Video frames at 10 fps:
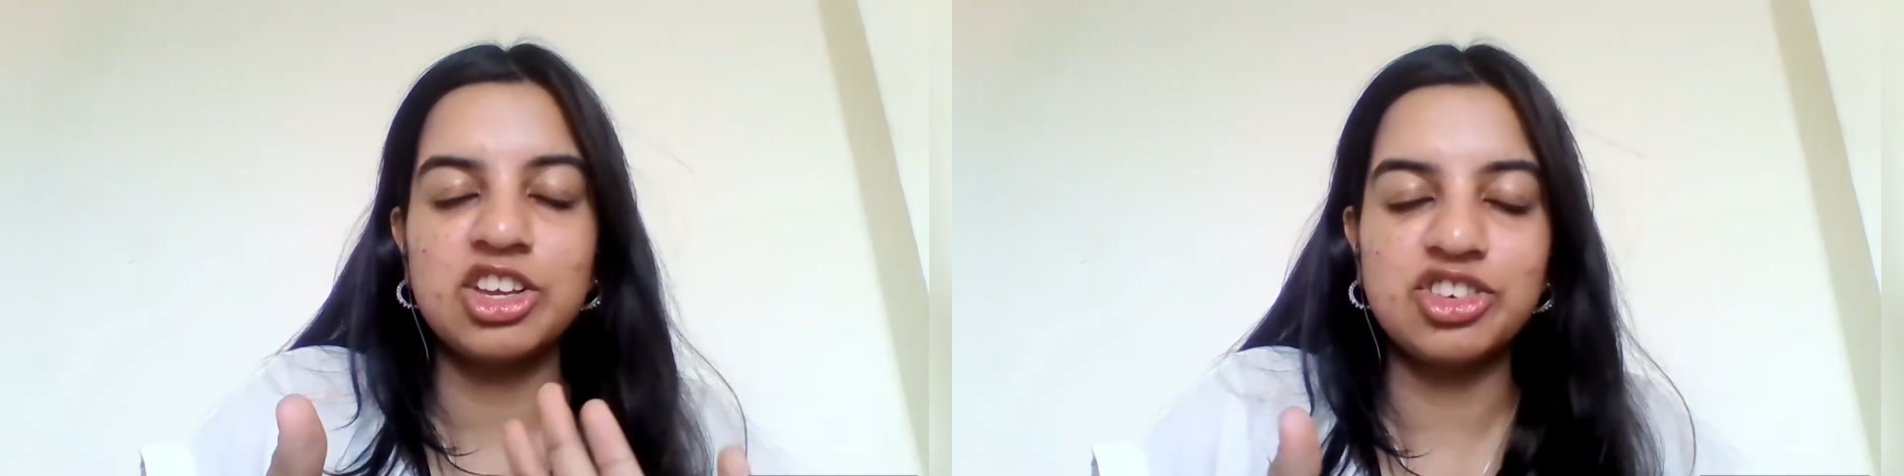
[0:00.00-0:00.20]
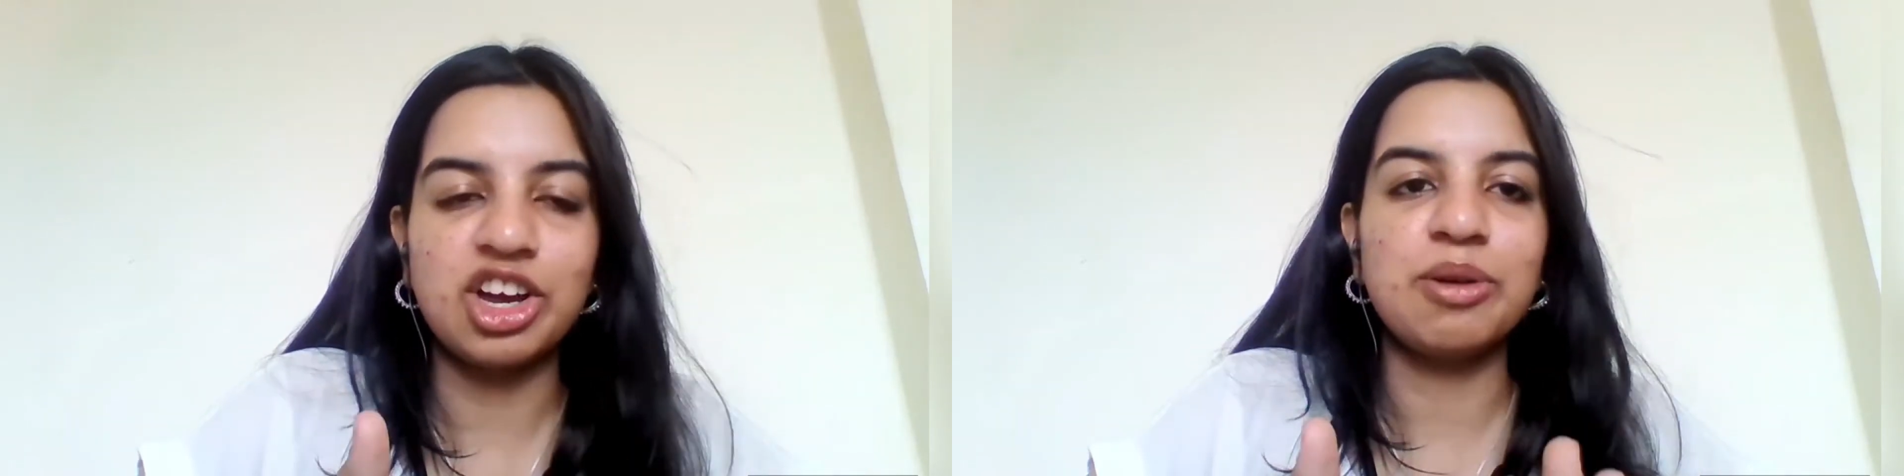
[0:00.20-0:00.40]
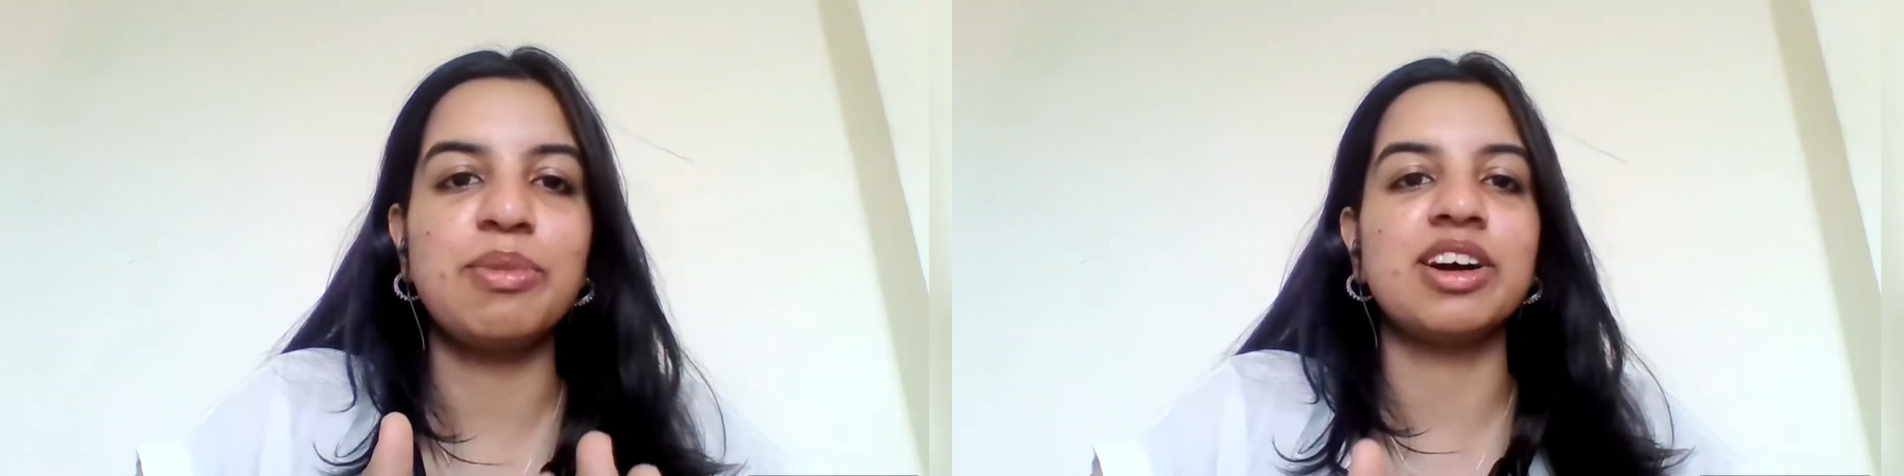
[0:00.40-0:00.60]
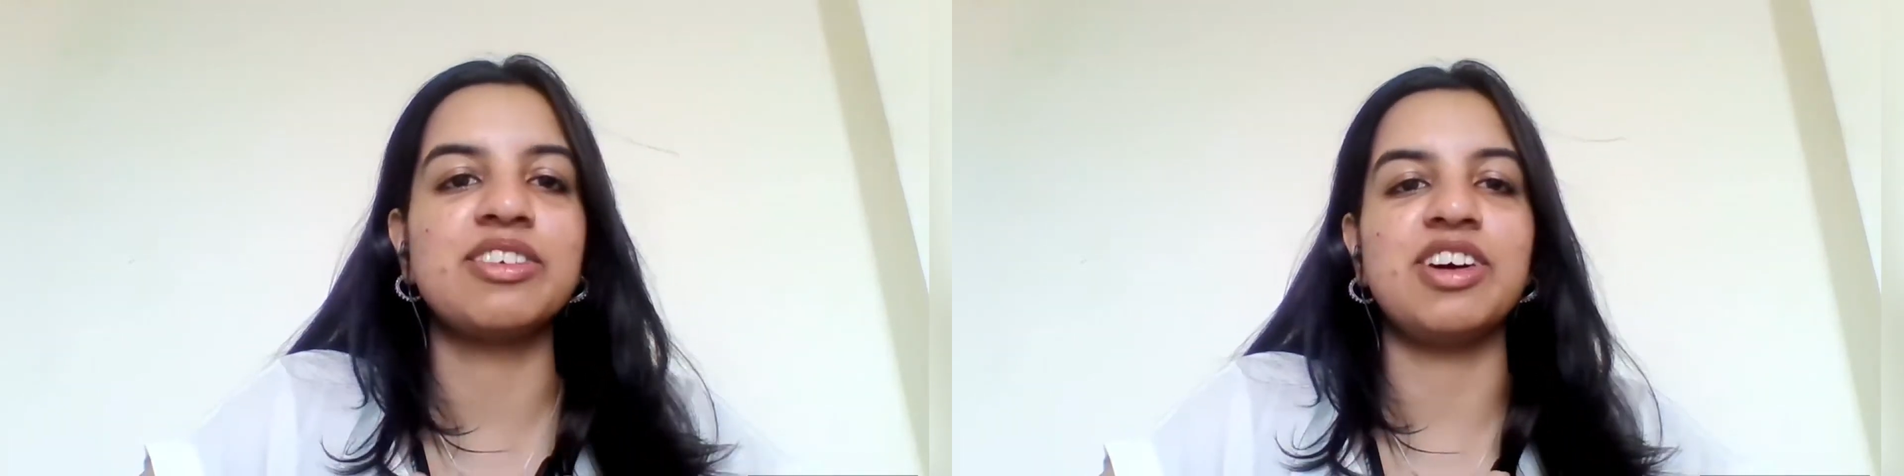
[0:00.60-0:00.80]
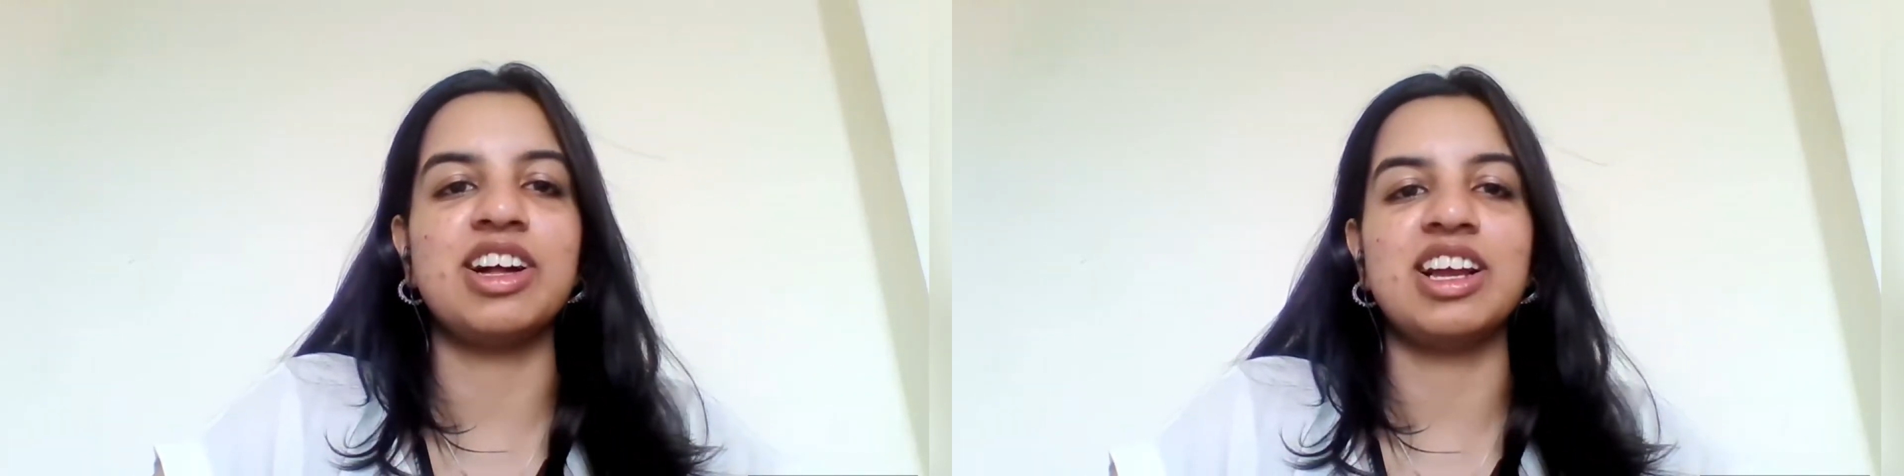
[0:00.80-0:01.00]

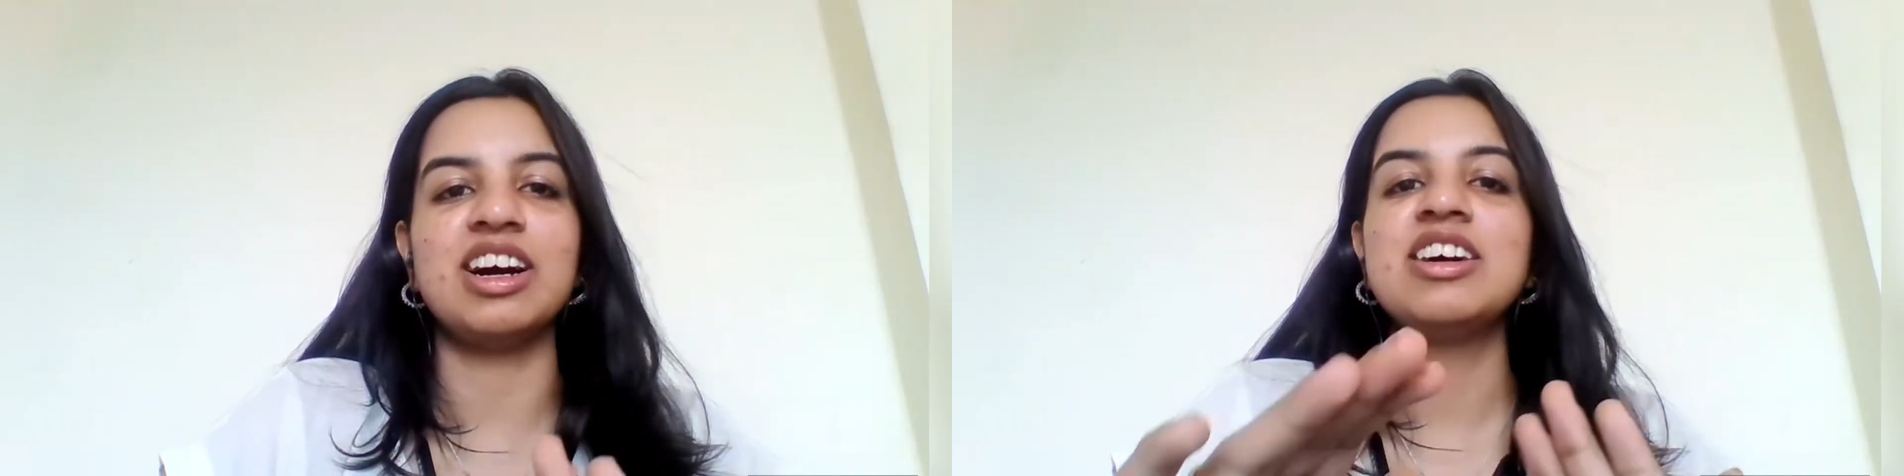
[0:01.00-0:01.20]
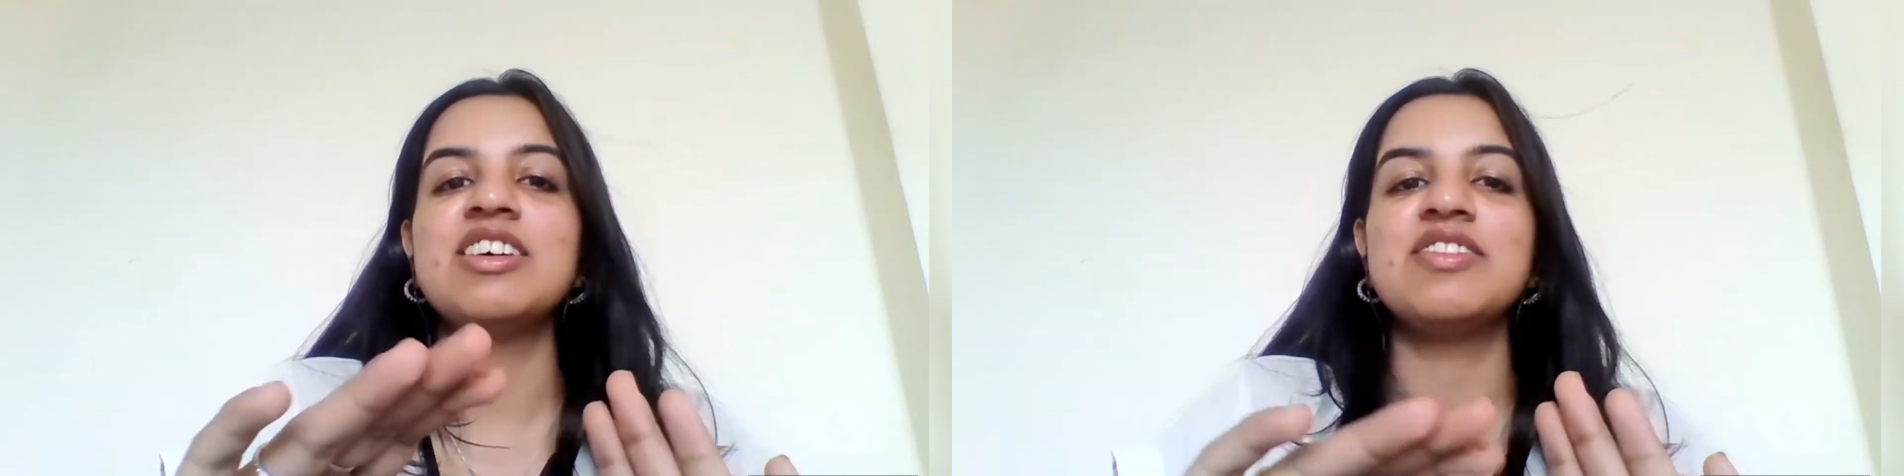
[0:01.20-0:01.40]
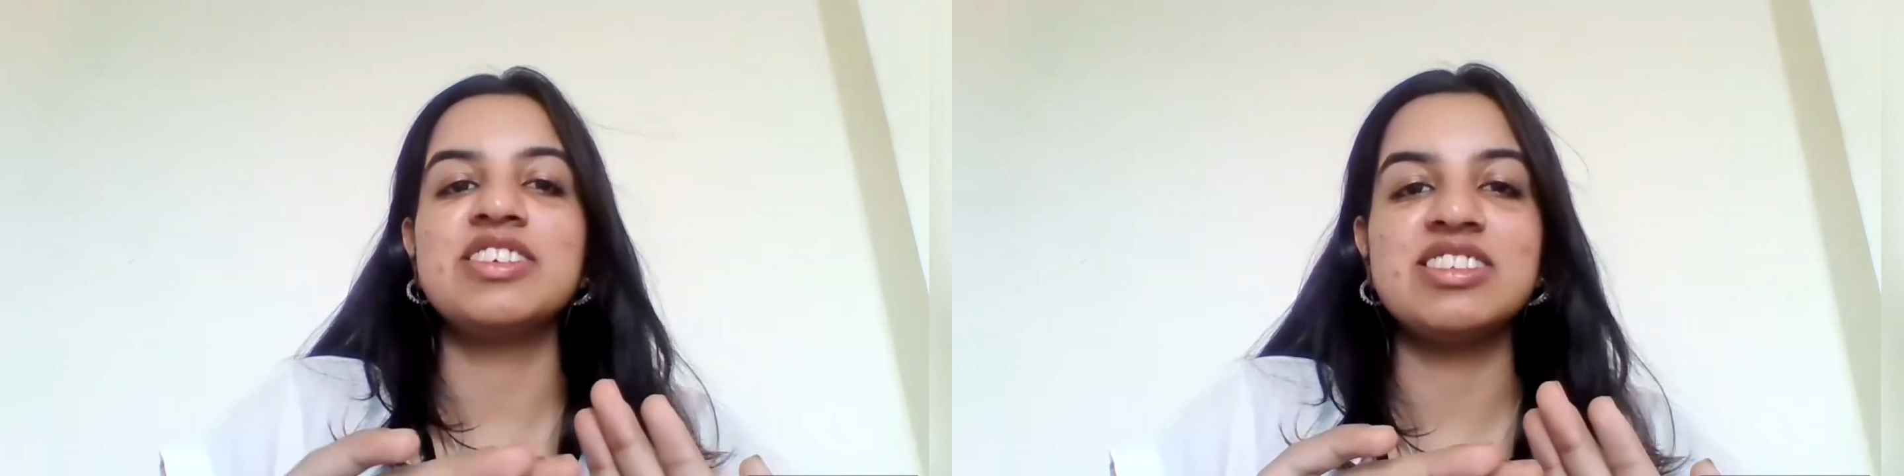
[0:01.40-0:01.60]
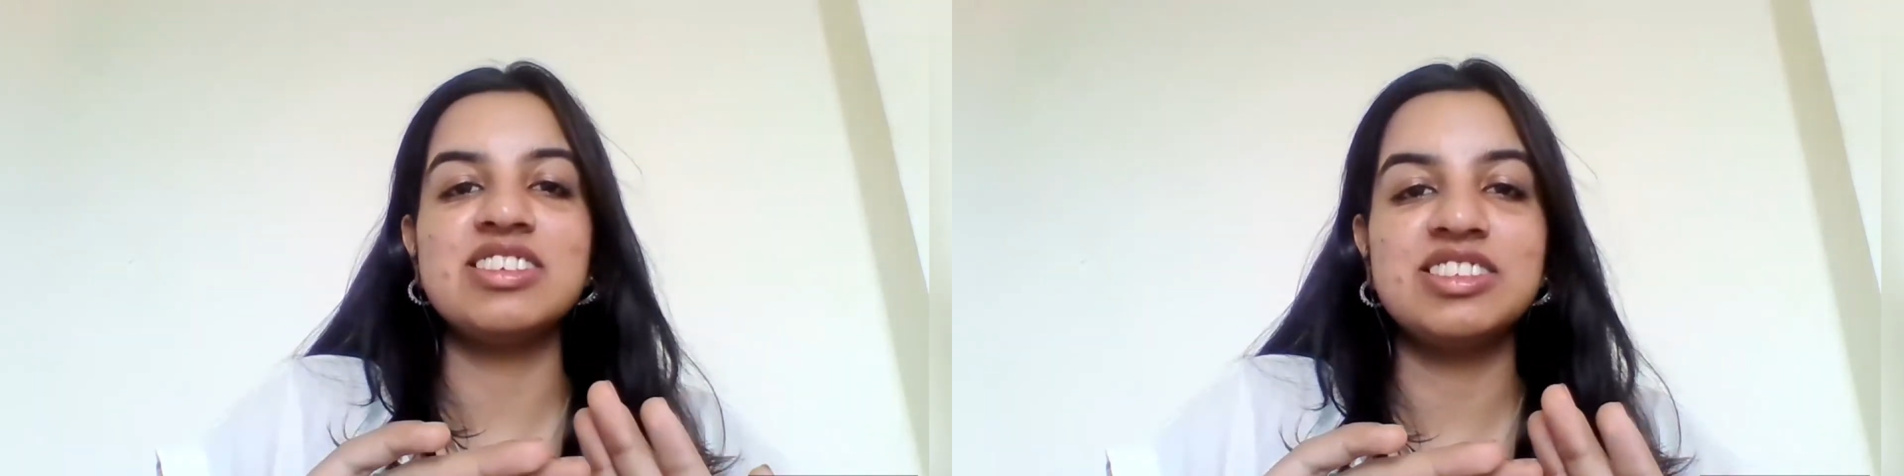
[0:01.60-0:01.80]
Charbagwala versus